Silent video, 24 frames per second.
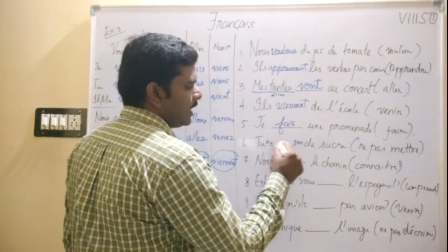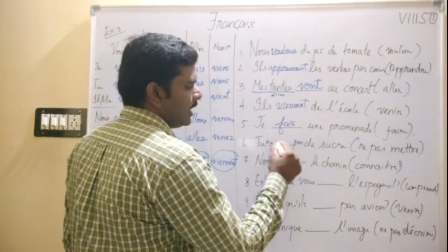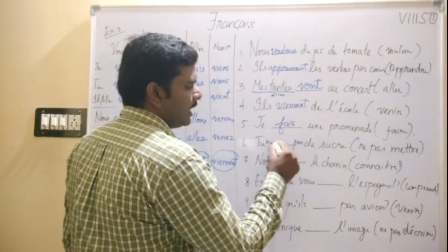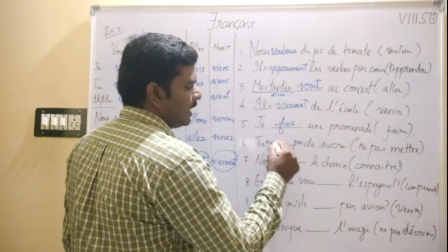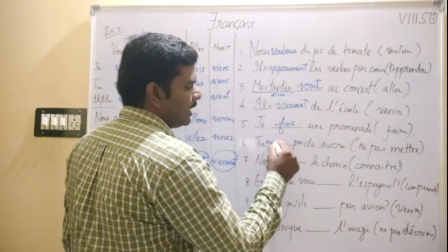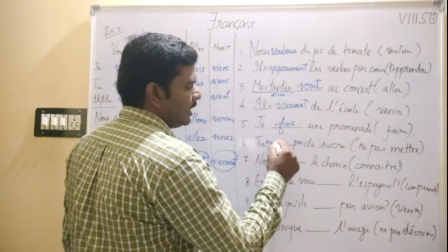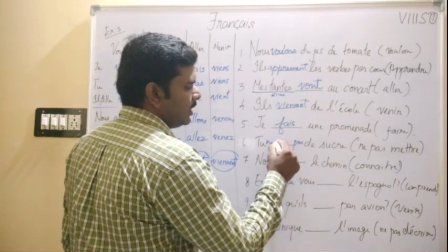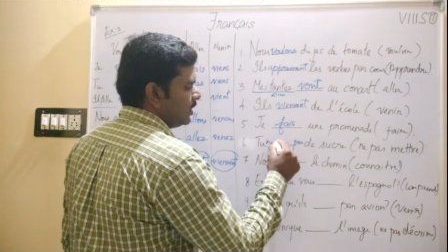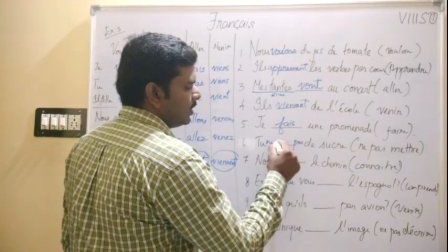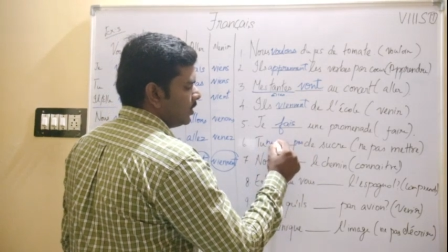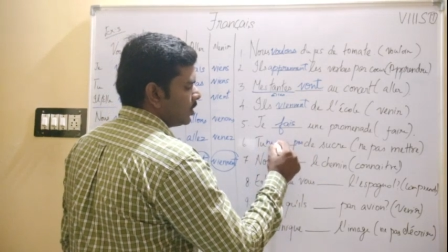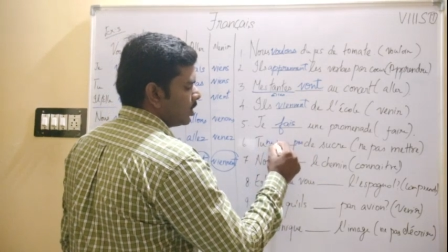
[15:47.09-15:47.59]

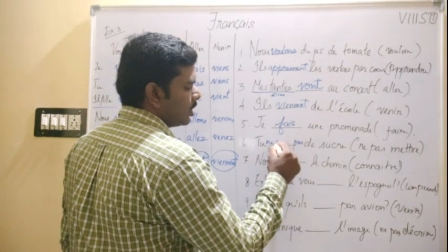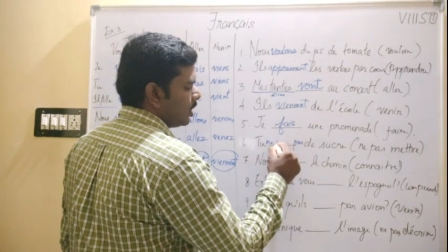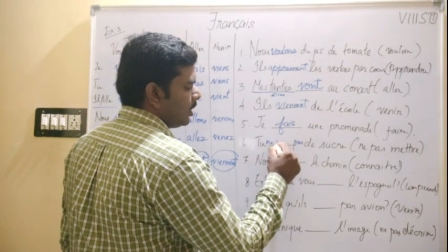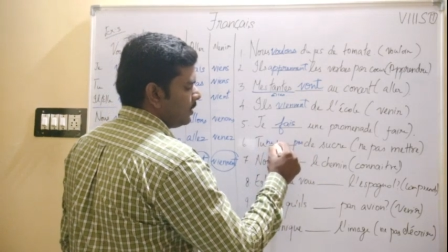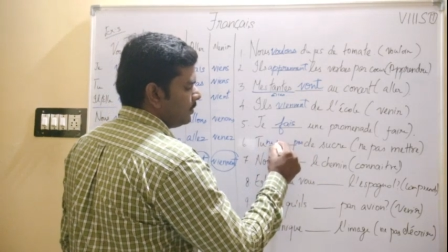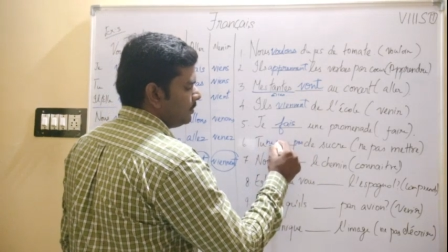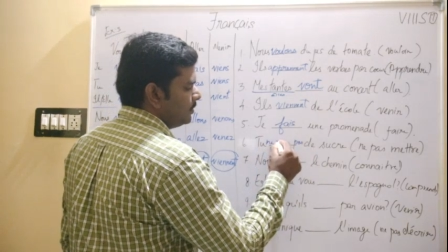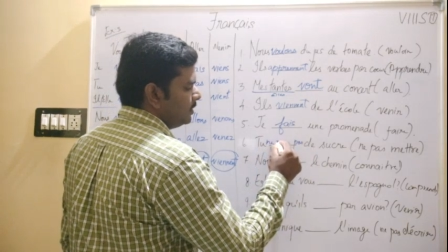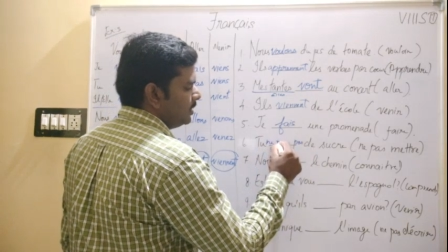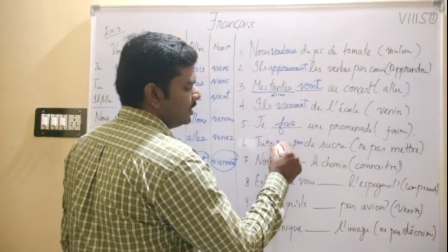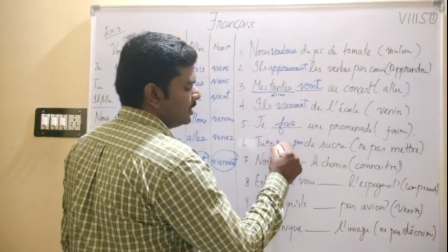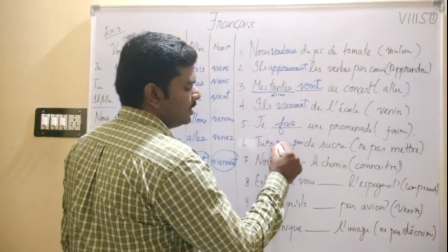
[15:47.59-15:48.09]
and
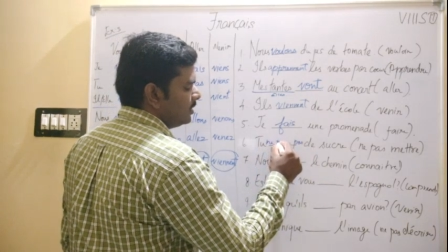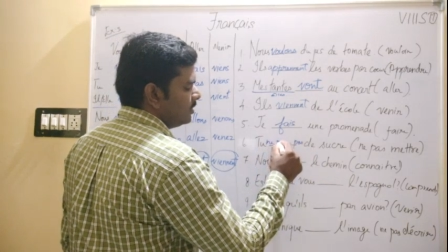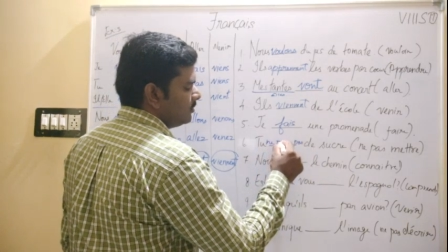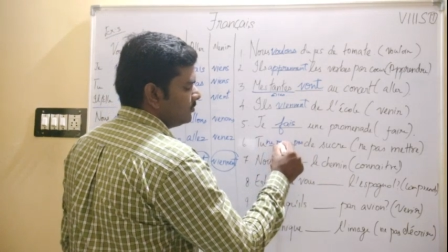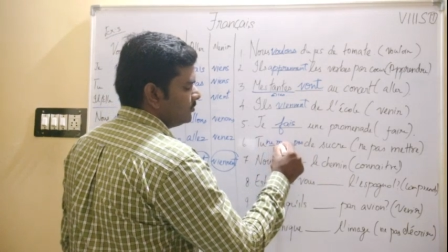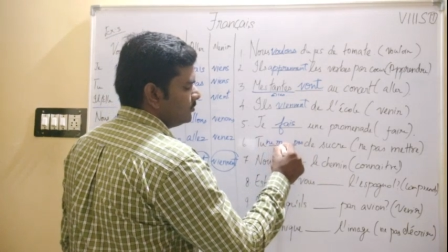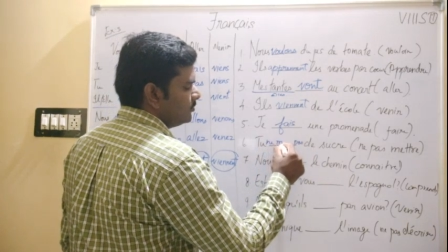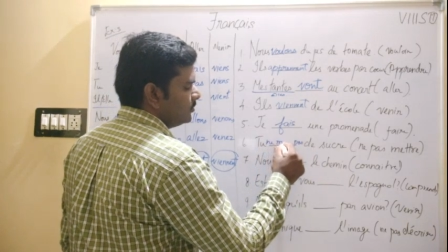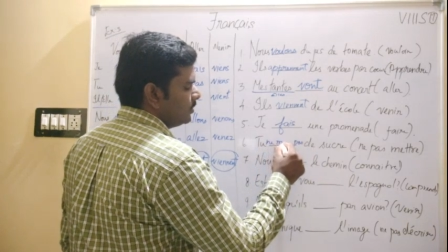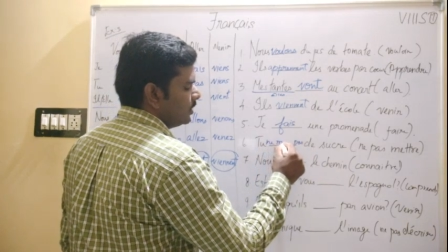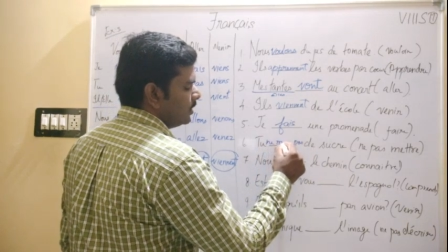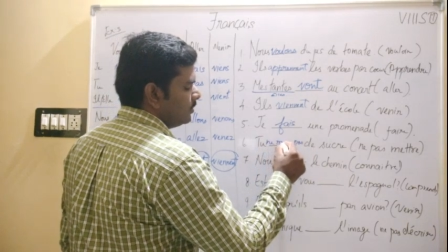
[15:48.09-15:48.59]
drop
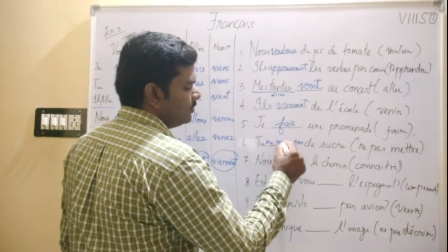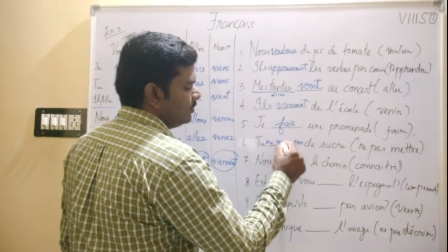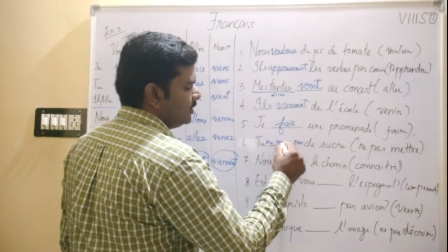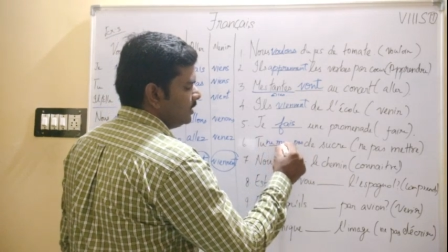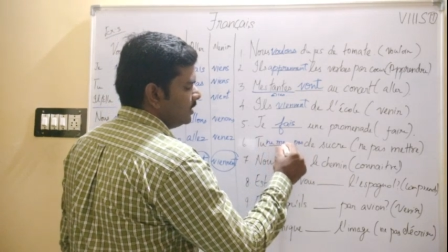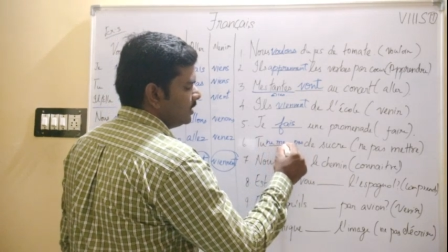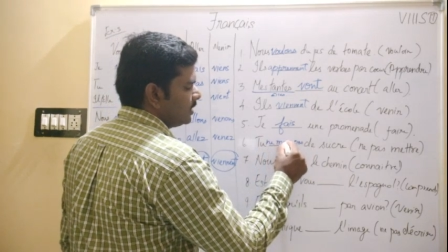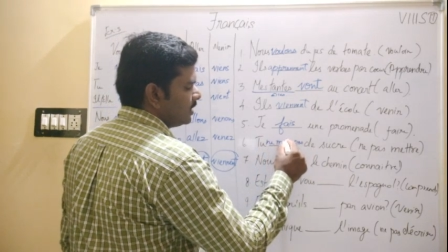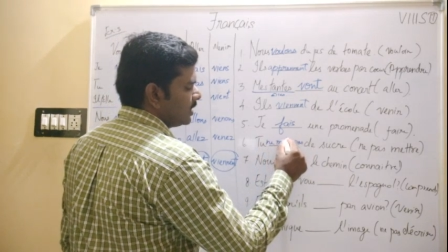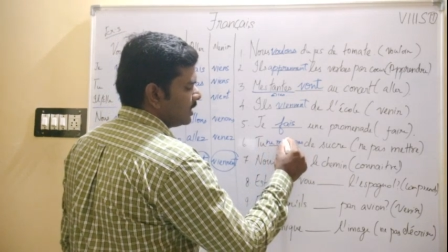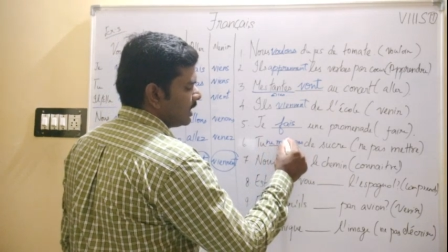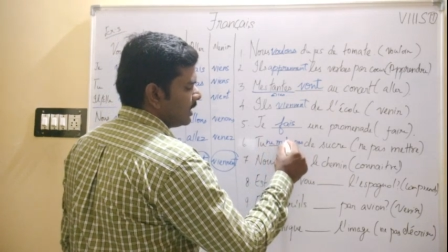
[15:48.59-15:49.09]
the verb
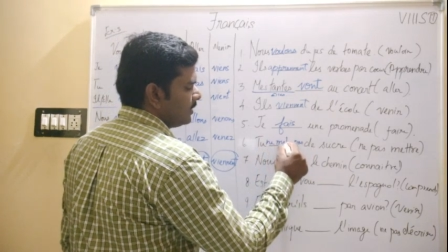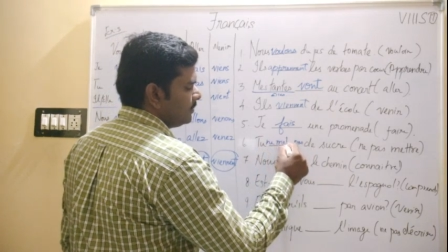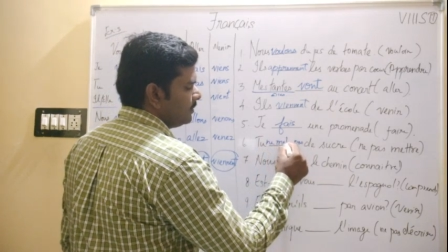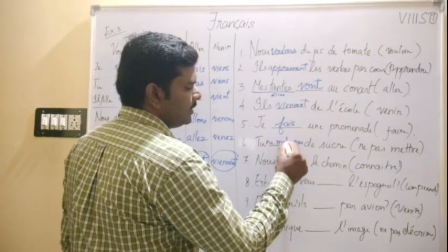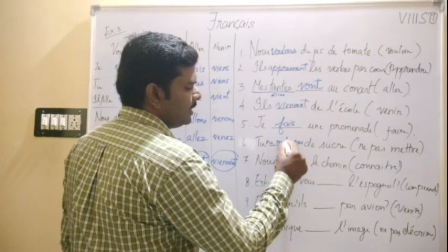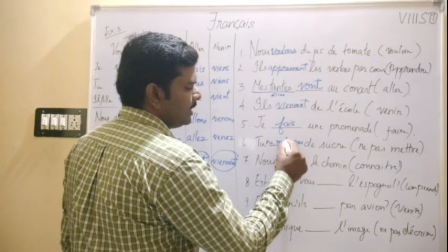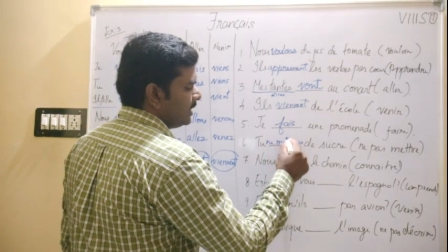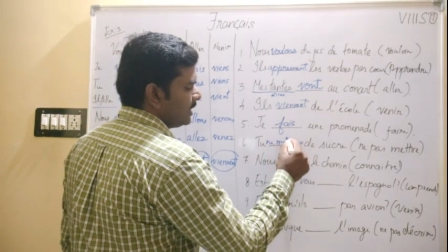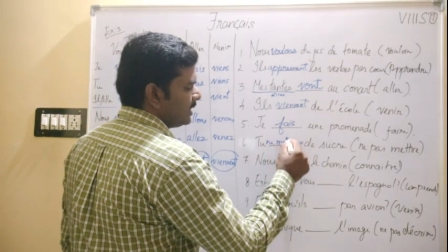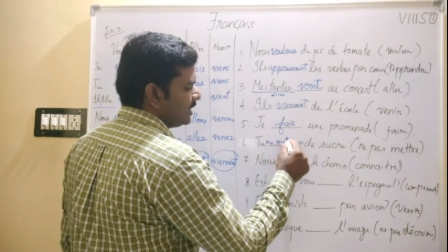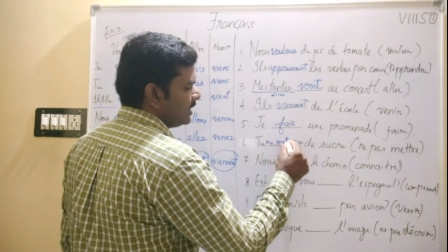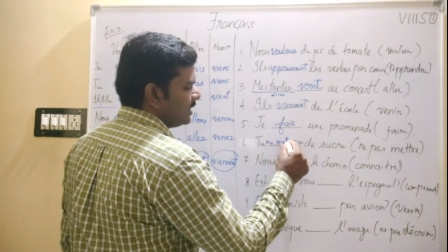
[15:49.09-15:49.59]
here,
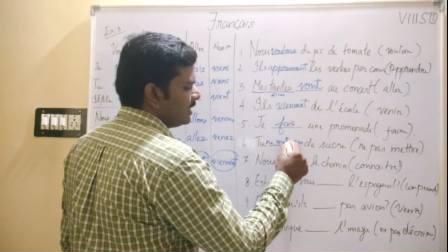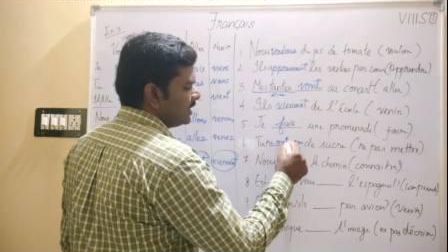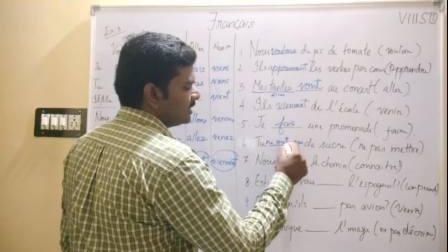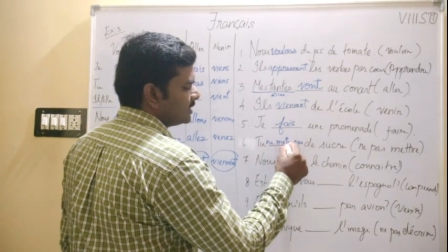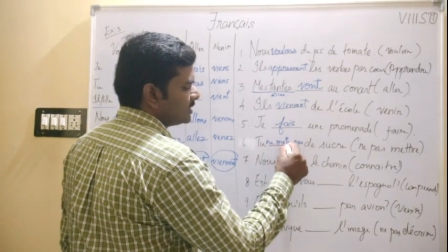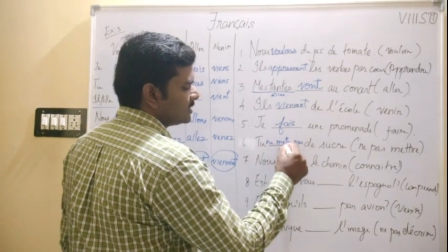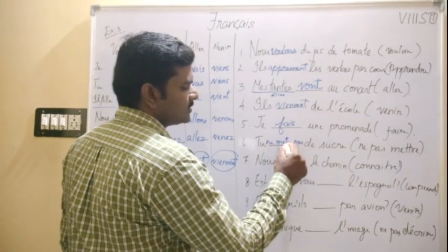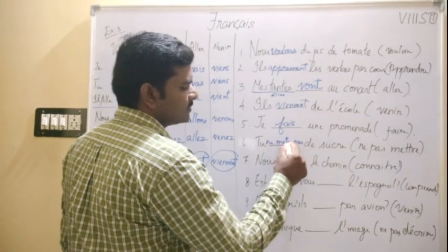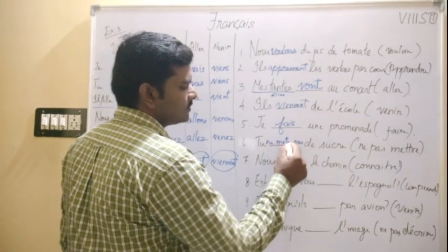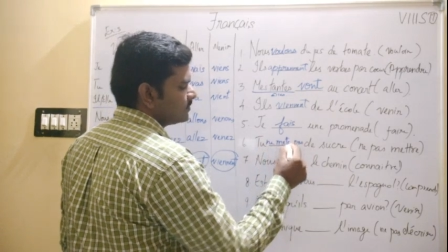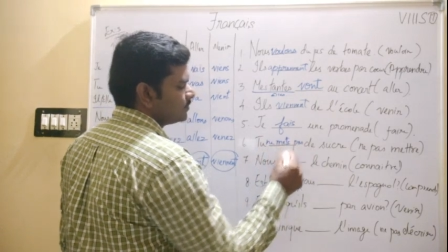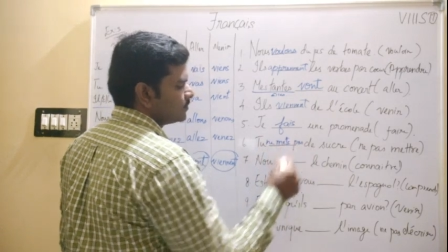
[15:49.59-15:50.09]

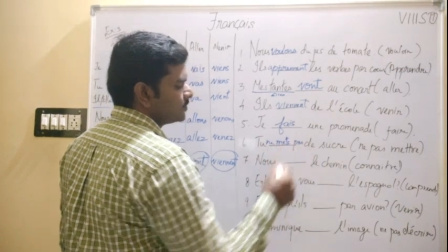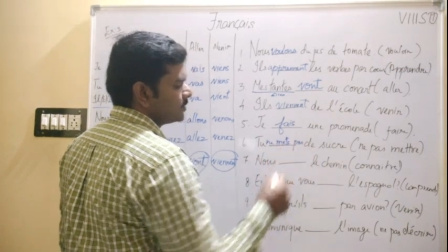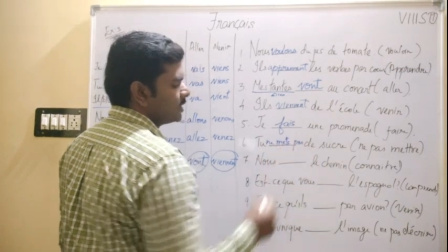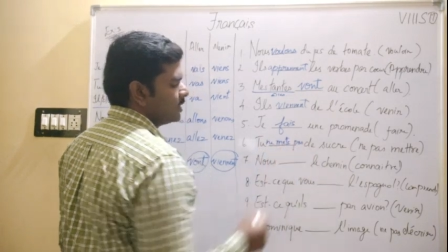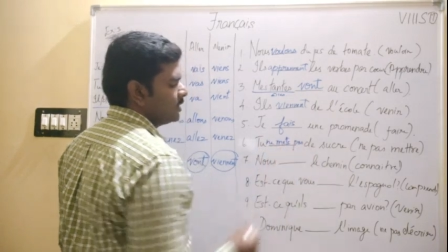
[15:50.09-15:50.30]
M-E-T-S.